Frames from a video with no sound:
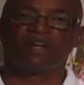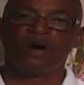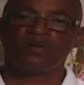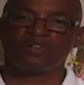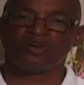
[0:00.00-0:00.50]
but
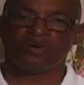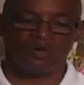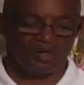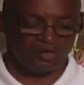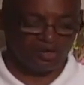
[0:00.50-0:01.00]

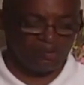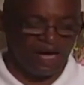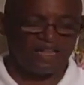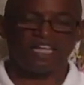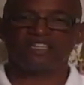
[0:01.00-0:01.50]
also your
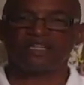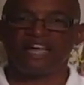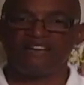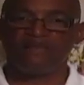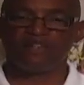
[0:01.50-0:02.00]
biological
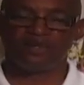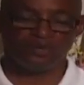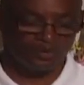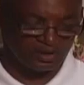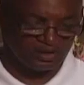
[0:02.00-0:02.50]
life when
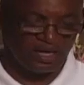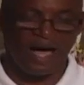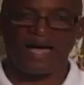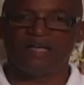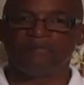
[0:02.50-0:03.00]
you
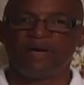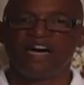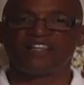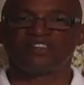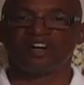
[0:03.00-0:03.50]
die and
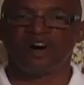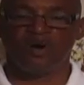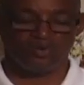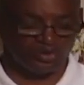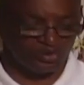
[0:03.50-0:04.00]
pass
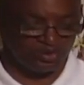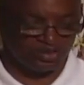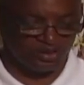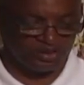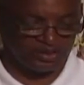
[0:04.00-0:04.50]
on to
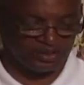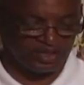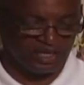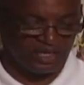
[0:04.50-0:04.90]
eternity.